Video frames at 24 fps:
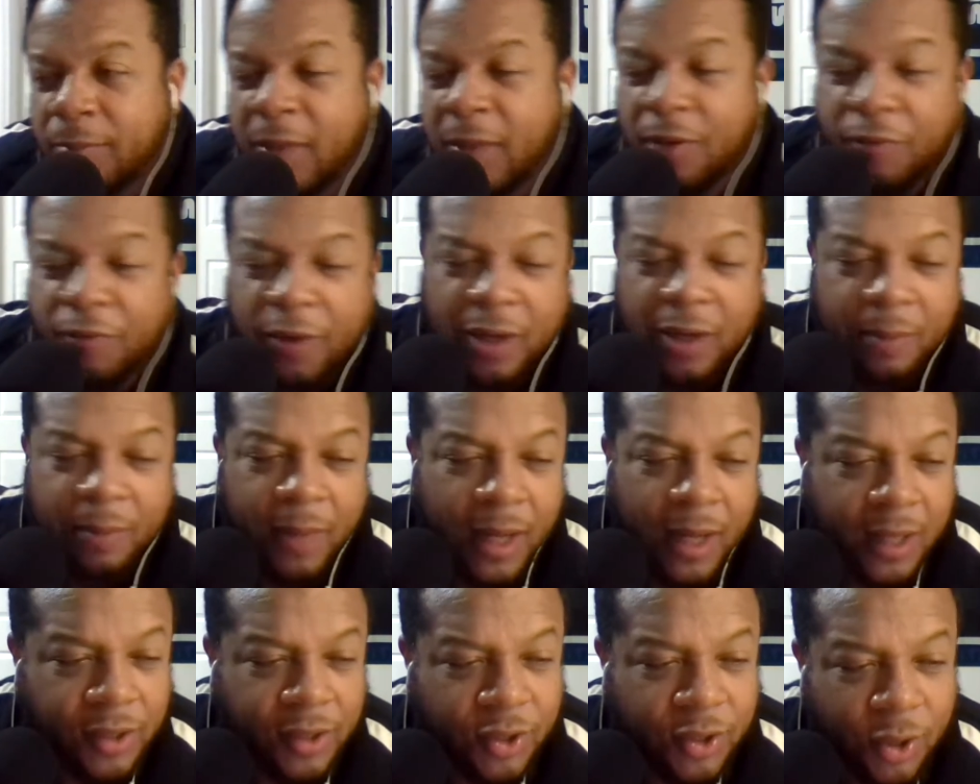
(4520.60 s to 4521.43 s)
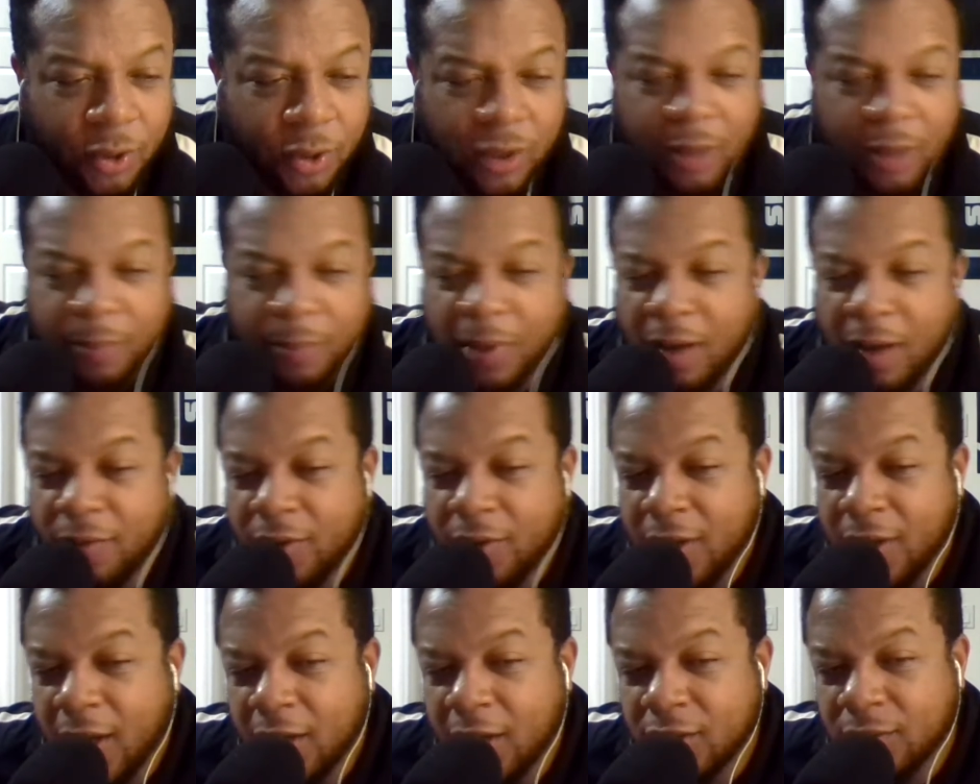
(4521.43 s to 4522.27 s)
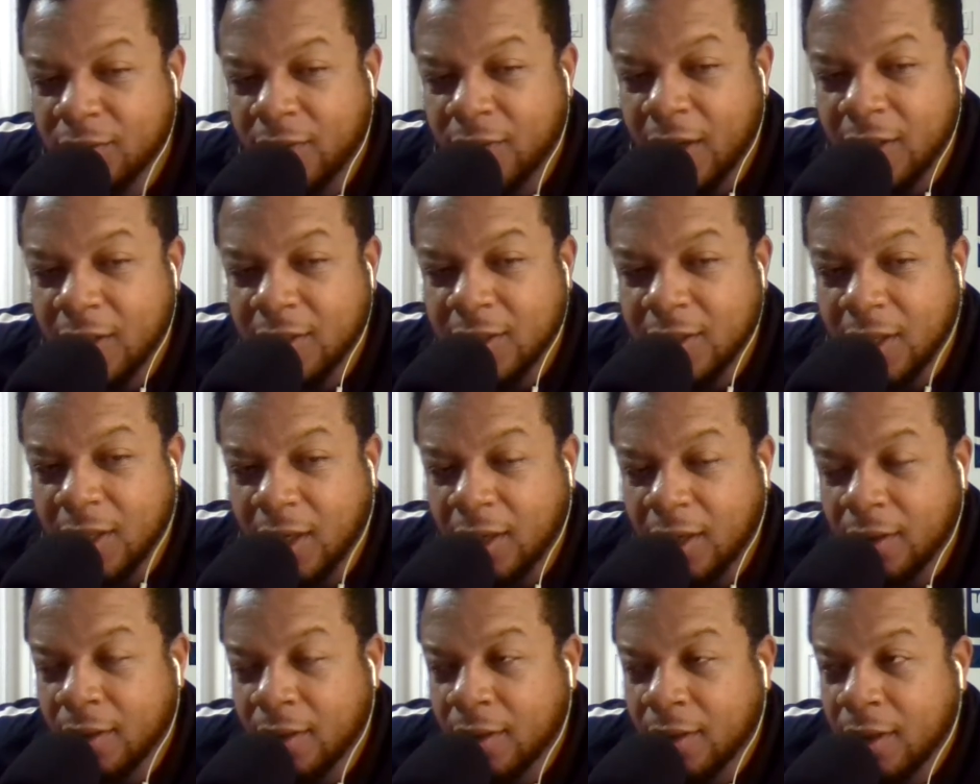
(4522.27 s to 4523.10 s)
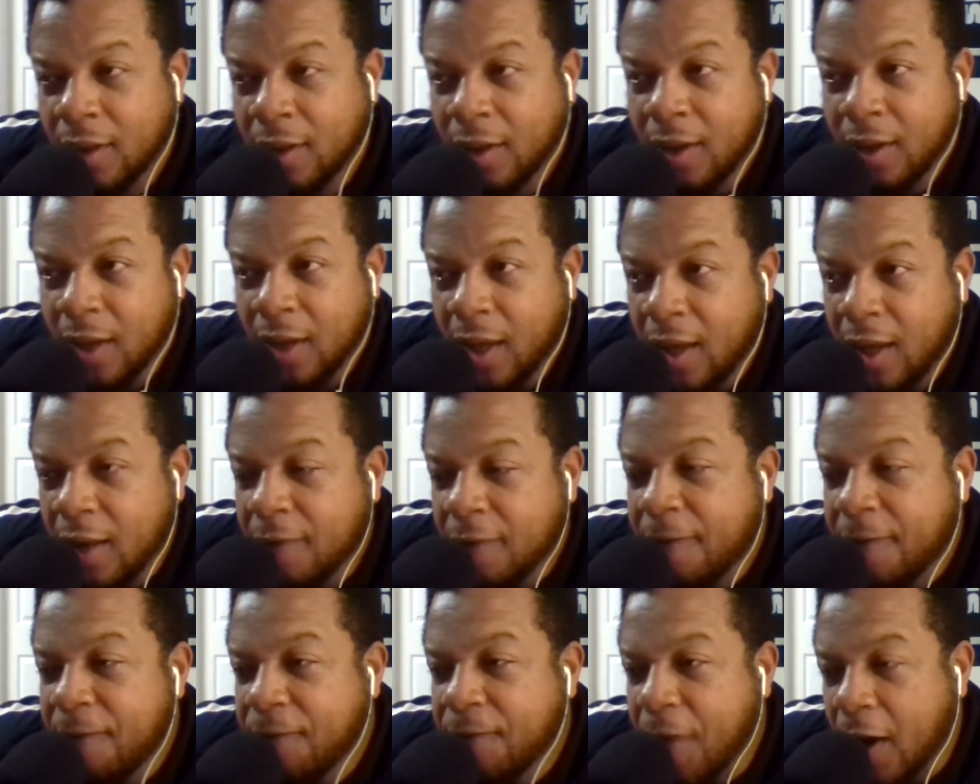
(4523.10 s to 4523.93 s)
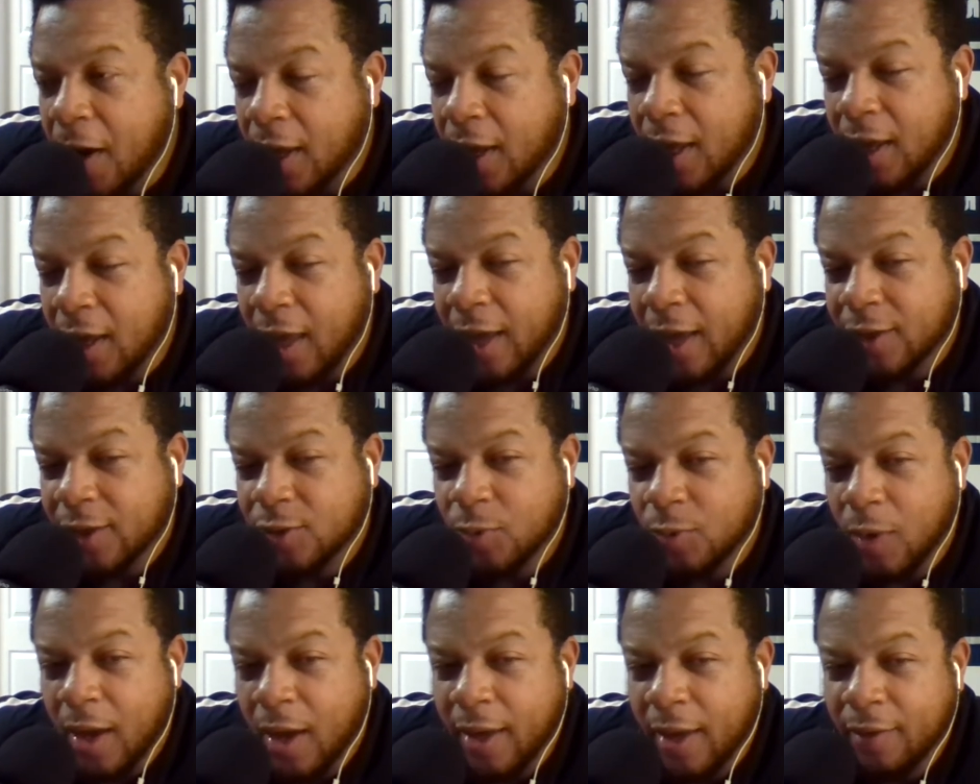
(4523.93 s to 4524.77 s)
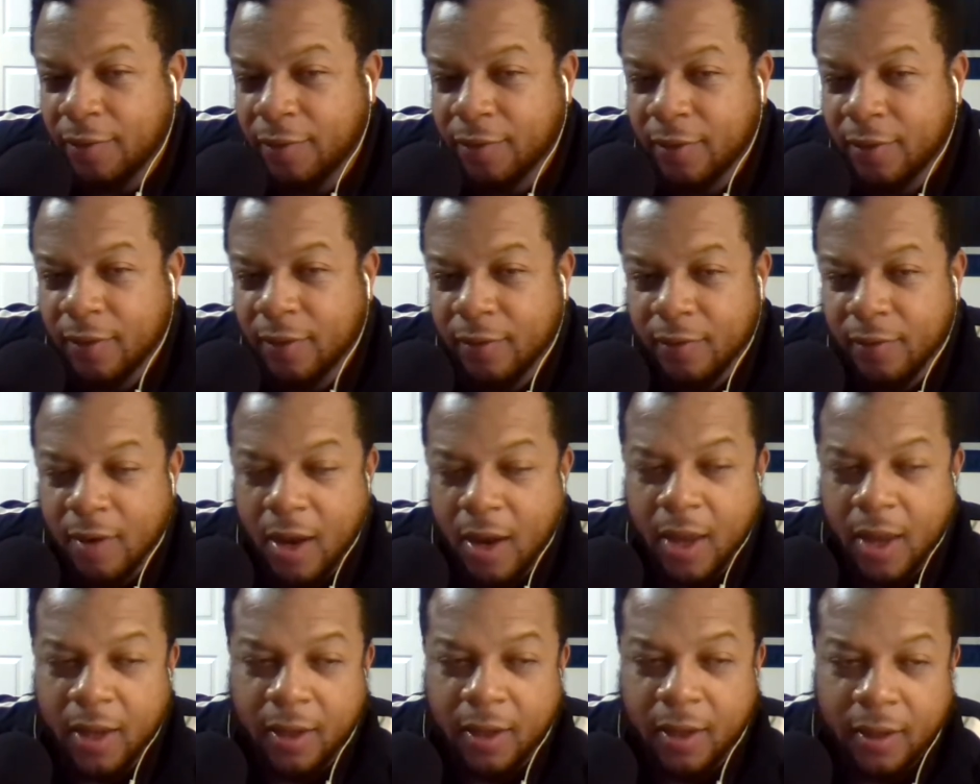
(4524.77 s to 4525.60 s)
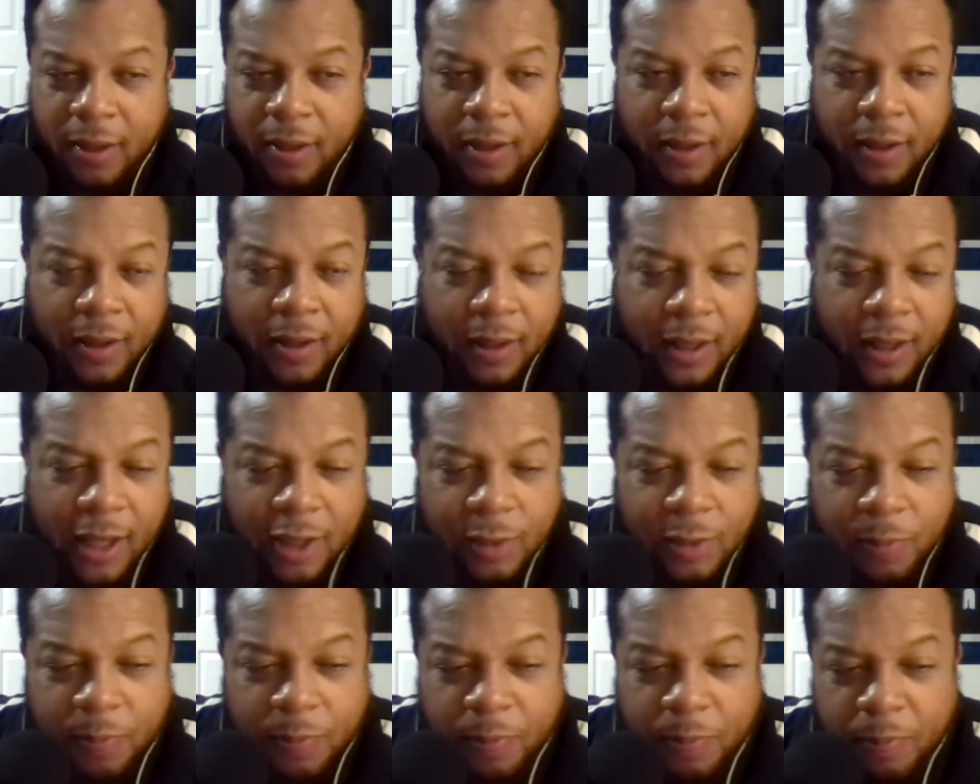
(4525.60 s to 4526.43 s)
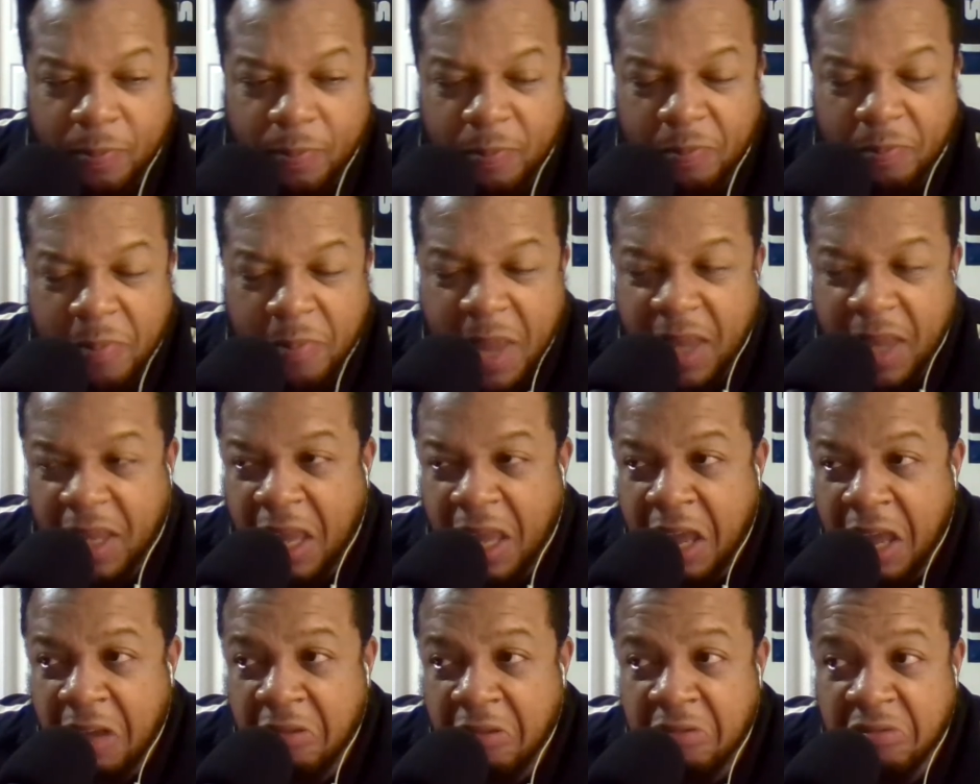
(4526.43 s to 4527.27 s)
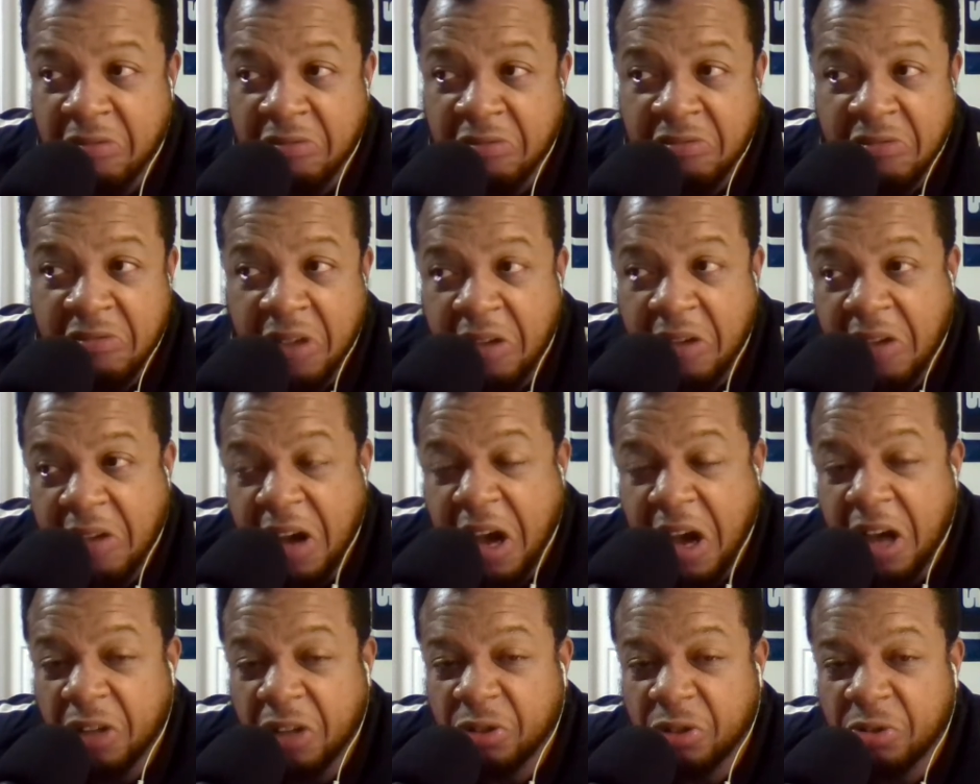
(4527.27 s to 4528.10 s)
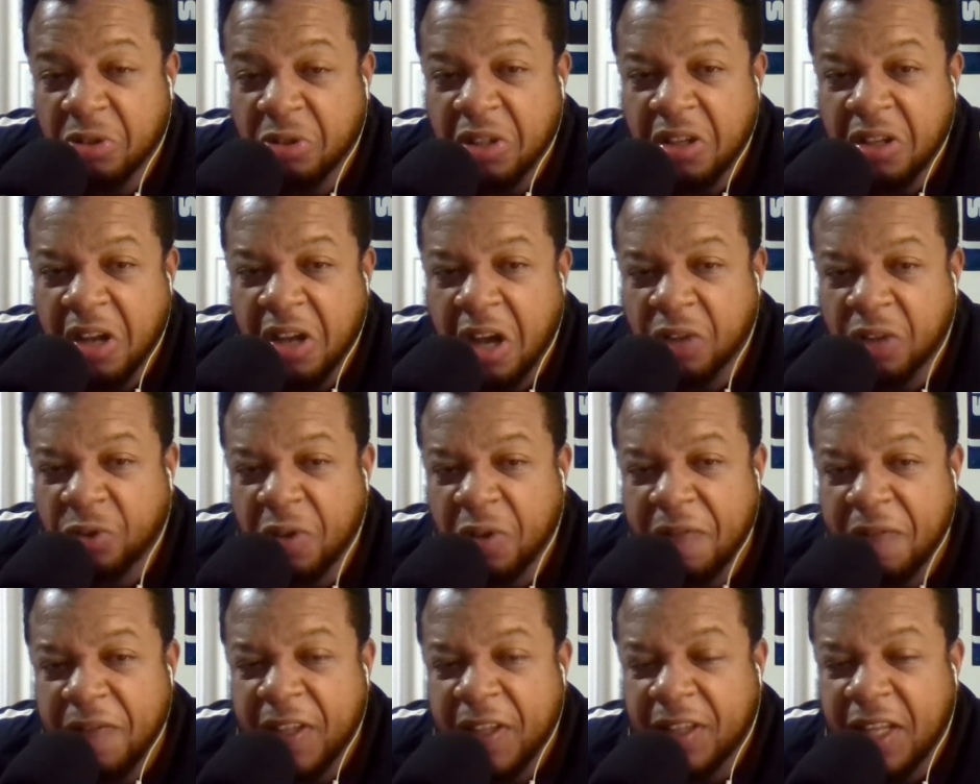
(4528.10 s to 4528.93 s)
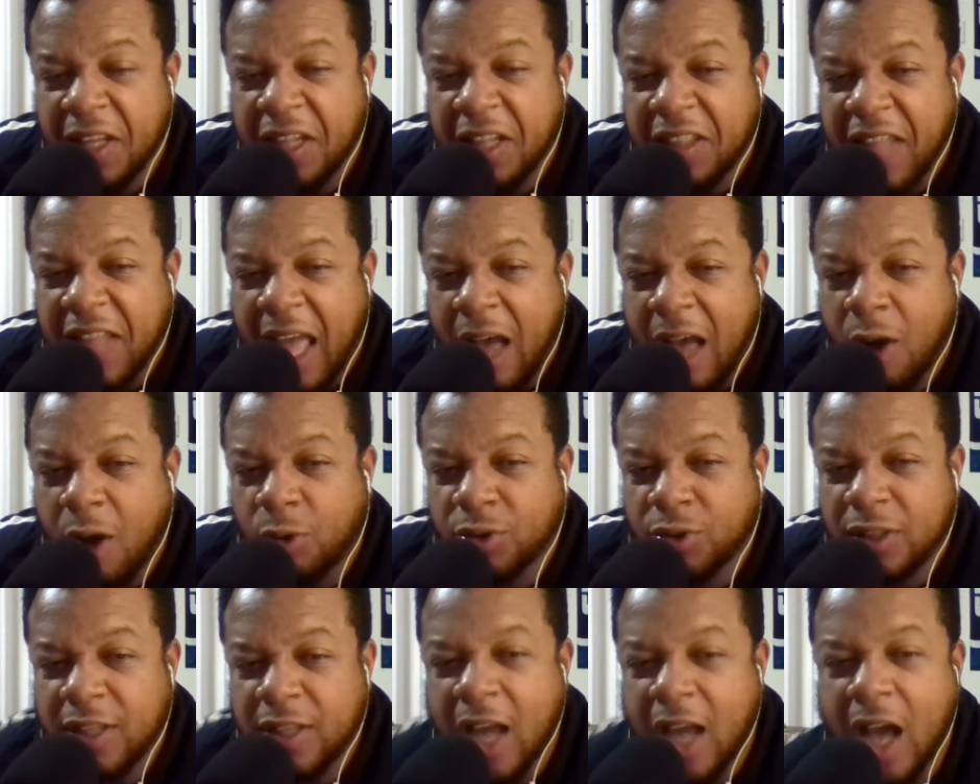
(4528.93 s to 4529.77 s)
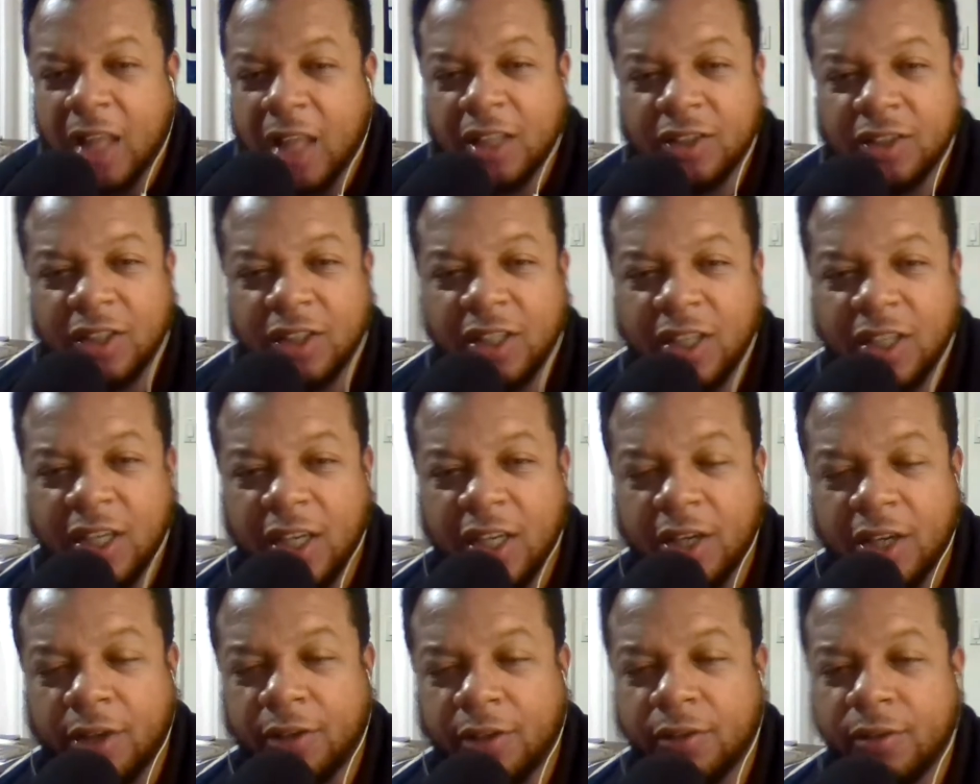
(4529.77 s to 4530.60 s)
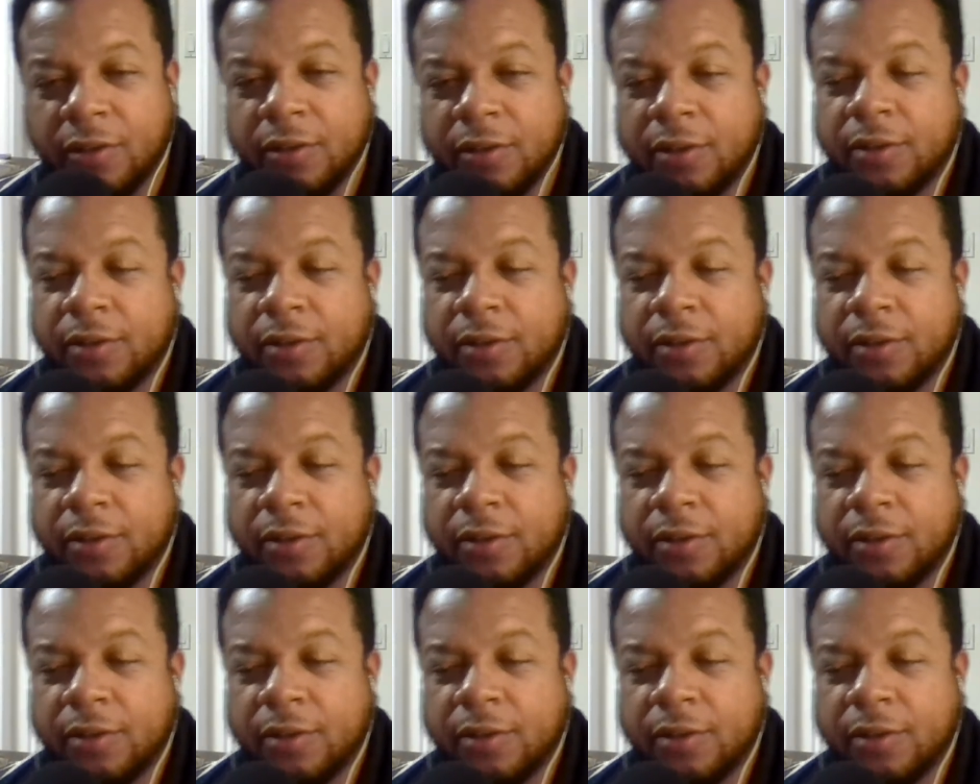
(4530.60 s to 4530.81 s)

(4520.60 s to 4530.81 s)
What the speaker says: My friend of mine has children above the age of 18, and his fucking ex-wife, right, is making $150,000 a year,